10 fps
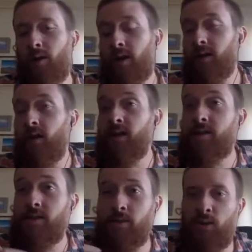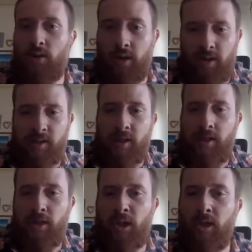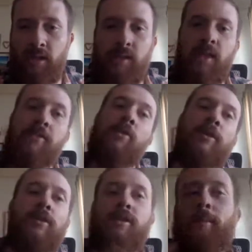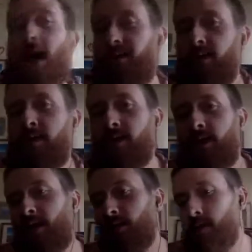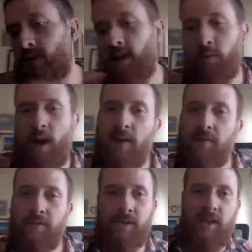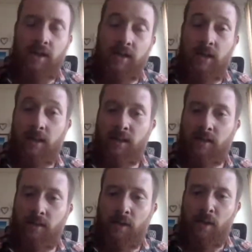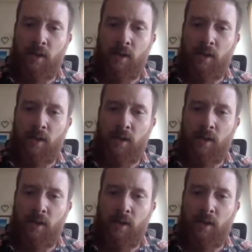or it analyzes your like, let's say, sheet, and says, oh, here's some averages, here's like a graph of this kind of data and stuff.